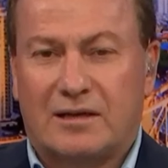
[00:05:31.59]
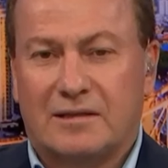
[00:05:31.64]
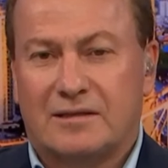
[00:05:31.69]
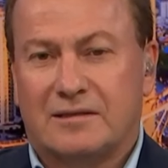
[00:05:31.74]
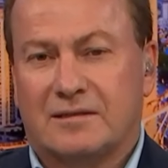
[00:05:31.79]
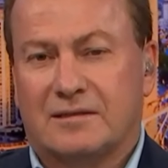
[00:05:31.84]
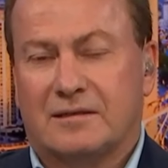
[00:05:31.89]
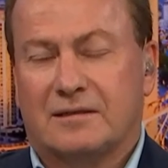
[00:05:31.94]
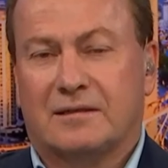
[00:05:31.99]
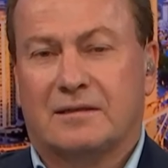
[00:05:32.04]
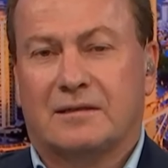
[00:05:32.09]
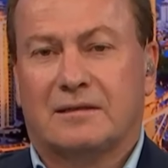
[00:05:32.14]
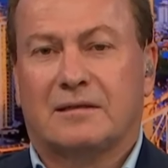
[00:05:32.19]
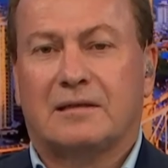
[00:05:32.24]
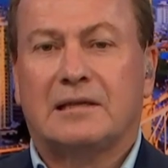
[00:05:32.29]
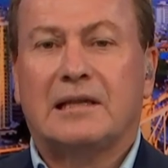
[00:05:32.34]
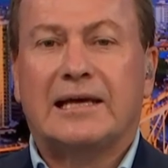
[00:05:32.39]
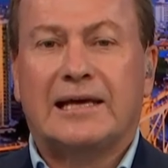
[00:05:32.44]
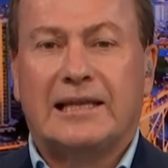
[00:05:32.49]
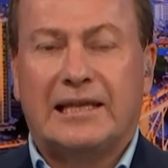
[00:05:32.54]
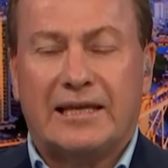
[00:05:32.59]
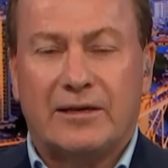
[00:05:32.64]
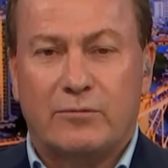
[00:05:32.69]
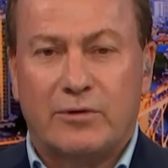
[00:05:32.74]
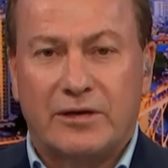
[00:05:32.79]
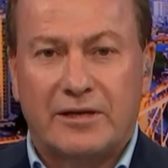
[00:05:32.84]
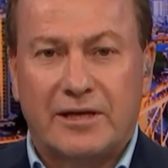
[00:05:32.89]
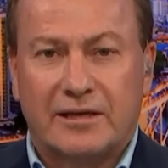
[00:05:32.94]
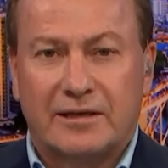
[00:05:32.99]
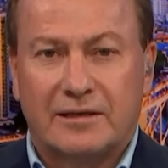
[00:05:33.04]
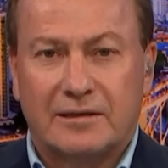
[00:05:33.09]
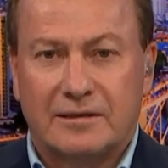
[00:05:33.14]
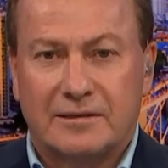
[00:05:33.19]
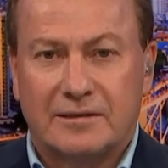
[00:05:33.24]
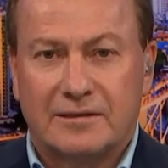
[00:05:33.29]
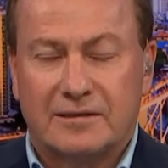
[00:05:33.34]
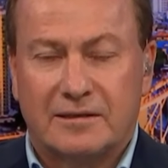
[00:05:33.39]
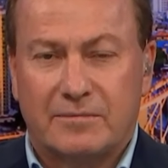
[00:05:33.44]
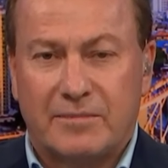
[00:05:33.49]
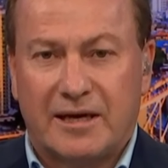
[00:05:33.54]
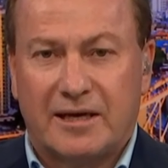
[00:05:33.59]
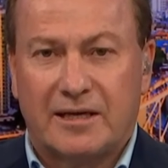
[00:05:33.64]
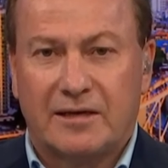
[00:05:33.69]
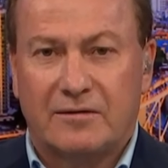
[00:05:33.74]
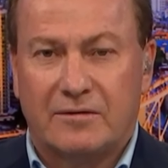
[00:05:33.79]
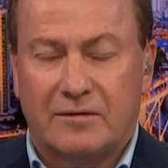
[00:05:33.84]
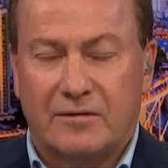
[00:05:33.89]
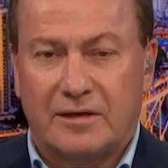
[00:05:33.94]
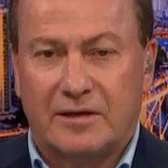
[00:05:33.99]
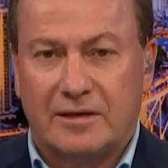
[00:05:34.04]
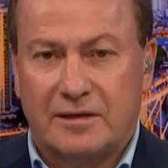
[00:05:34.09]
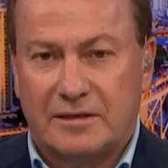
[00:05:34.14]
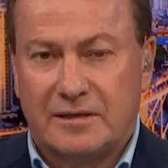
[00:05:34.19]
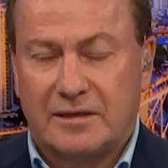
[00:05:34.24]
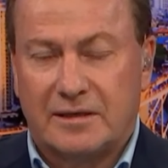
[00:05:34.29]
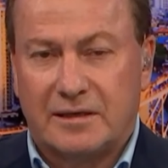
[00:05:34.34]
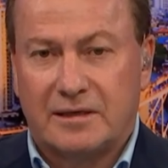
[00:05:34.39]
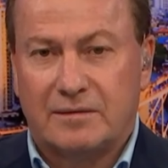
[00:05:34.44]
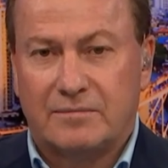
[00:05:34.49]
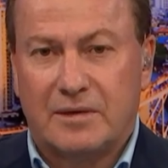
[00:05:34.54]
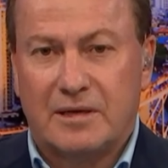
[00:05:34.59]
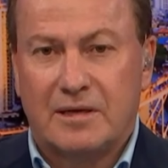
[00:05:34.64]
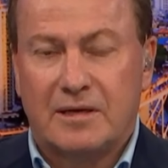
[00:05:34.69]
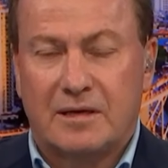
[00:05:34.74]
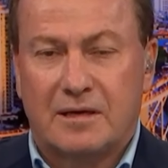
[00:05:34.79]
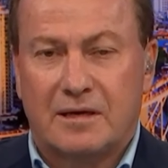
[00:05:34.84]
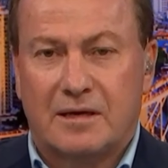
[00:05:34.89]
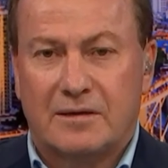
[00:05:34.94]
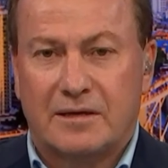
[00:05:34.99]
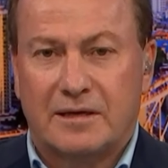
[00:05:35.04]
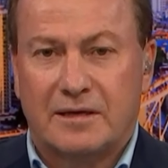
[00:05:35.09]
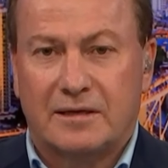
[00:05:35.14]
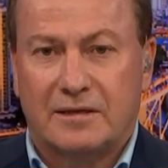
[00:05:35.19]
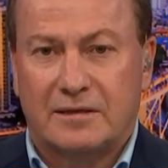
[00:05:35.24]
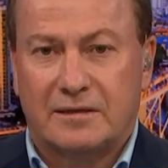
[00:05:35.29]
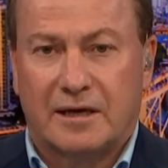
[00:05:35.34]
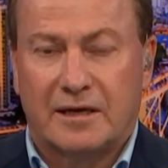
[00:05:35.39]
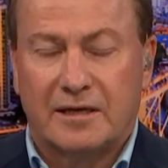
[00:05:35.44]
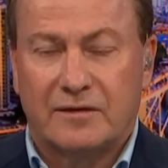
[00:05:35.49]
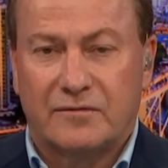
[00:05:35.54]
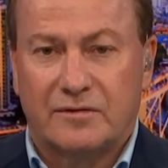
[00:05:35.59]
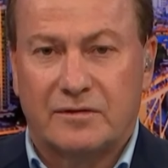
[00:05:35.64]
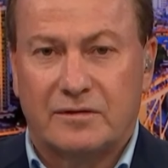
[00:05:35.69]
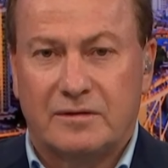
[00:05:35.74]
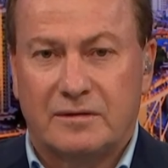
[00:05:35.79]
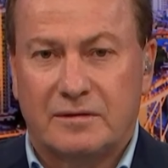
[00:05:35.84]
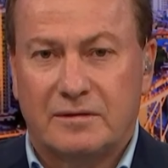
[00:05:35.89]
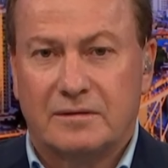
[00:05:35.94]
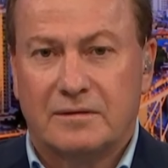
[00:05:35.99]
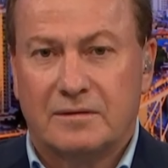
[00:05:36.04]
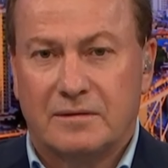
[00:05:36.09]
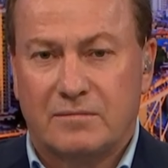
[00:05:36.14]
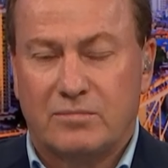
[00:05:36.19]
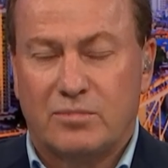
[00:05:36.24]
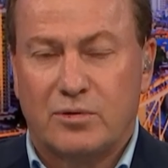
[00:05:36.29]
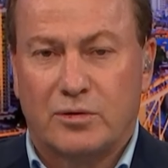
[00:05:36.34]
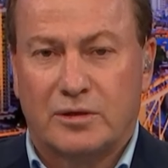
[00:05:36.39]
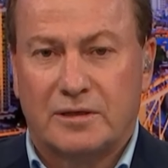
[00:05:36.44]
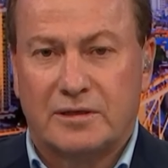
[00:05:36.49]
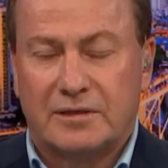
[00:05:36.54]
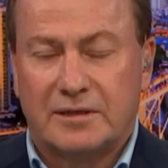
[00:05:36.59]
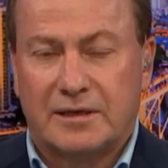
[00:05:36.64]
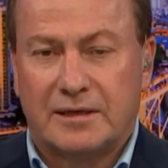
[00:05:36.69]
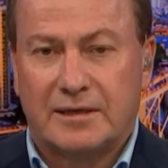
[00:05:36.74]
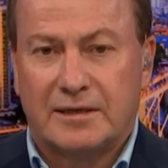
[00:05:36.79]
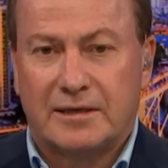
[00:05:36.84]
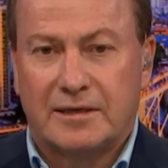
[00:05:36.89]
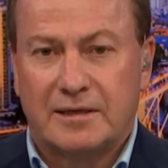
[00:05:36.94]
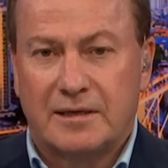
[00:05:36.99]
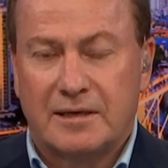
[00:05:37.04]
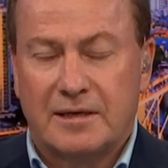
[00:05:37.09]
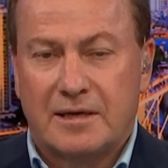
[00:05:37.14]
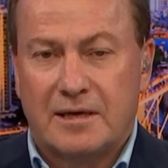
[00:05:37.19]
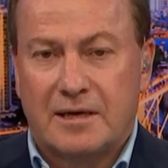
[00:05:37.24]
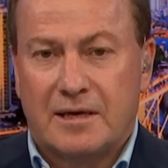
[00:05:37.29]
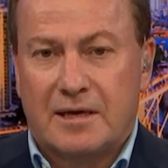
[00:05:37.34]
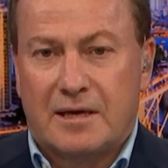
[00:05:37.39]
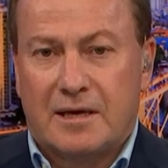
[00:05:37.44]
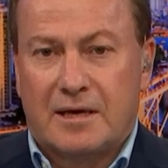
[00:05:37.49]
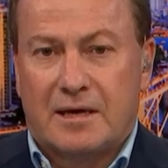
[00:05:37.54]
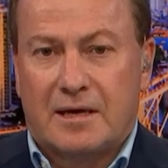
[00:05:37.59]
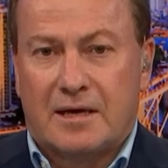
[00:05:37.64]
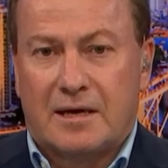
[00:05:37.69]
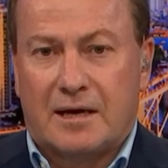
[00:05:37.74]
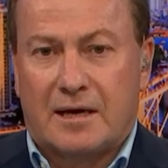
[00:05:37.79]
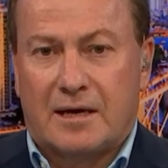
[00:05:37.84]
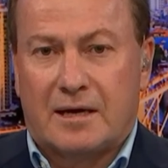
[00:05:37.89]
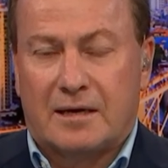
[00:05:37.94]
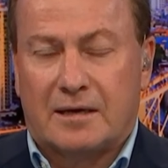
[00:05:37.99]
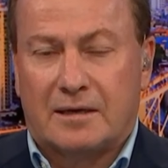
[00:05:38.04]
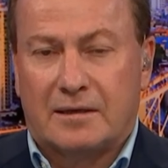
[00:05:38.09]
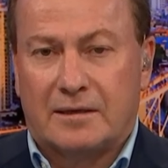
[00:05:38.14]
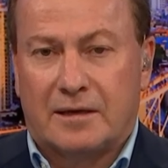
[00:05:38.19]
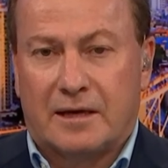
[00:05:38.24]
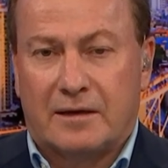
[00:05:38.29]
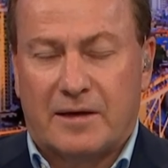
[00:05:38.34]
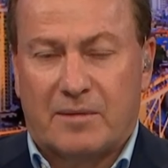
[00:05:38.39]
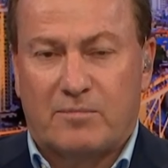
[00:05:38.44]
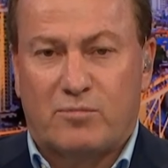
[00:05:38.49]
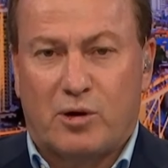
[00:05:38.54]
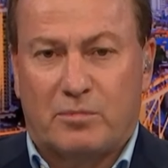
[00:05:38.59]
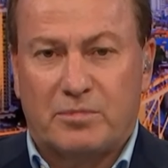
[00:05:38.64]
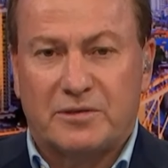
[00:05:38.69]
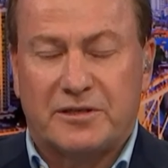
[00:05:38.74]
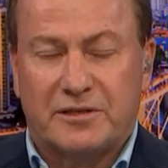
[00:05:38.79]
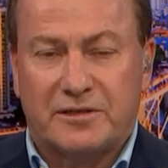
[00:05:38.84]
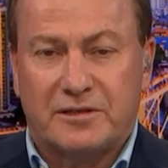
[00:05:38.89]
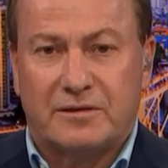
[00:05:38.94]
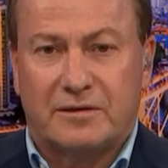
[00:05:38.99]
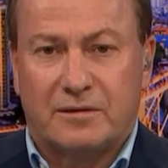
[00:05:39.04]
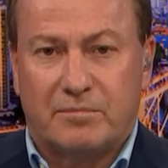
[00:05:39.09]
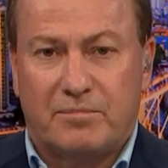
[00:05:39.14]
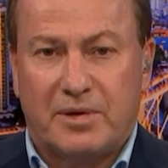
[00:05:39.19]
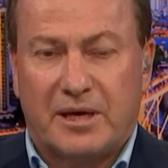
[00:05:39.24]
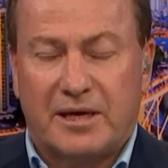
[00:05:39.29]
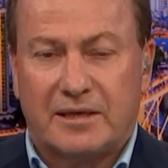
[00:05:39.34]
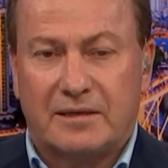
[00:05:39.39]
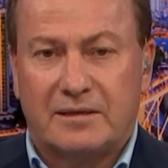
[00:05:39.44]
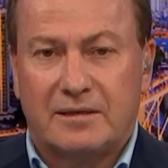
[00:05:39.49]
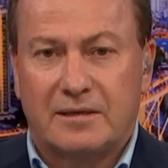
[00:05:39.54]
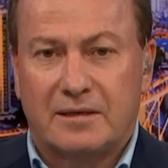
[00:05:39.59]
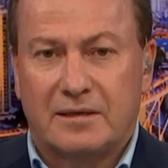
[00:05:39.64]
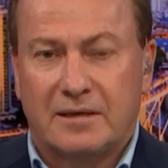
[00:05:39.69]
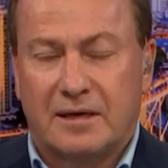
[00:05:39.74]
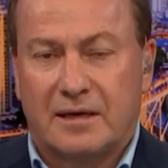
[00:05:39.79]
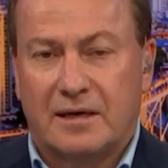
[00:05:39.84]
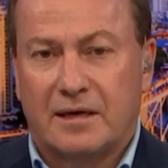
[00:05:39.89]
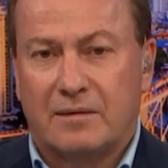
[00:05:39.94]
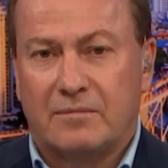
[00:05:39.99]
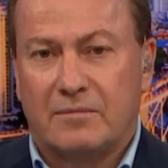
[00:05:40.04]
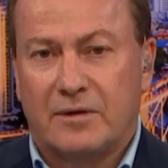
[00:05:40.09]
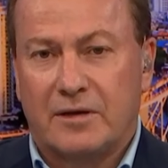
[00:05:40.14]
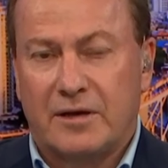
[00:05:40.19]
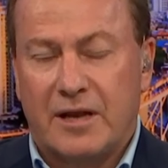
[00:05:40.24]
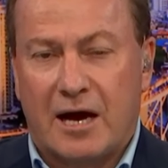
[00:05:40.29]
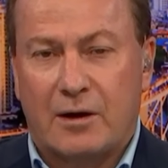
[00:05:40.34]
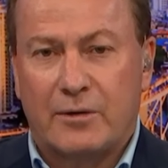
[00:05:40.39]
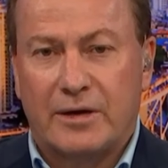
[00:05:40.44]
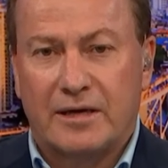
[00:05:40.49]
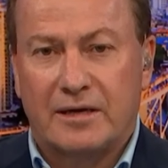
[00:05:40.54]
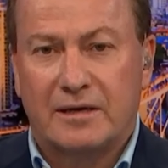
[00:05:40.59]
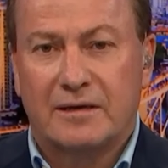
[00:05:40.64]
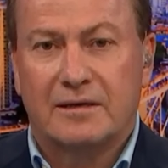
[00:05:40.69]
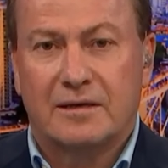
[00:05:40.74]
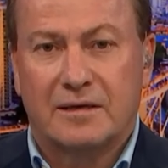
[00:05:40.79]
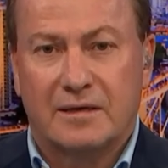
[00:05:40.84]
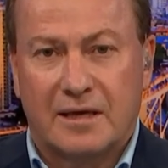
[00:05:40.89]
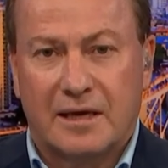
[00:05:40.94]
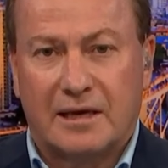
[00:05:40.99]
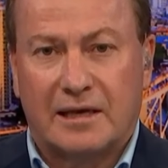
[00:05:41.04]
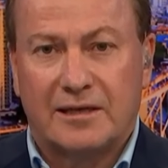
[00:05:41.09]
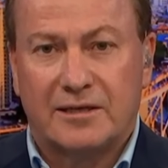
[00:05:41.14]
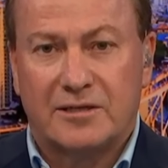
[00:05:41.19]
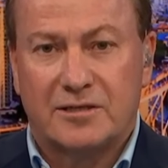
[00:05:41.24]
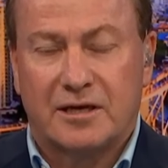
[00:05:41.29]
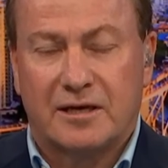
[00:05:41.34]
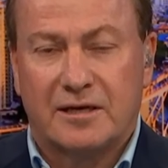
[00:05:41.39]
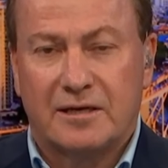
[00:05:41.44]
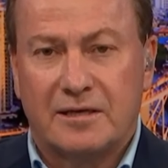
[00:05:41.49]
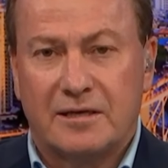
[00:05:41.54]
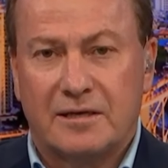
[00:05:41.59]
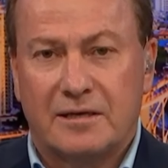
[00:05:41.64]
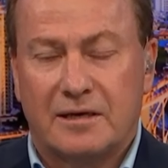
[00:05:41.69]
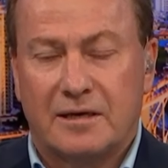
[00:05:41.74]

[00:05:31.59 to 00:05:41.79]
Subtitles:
it's clearly ridiculous, Amanda, and I think David put that proposition to bed. Knowing Kelly J,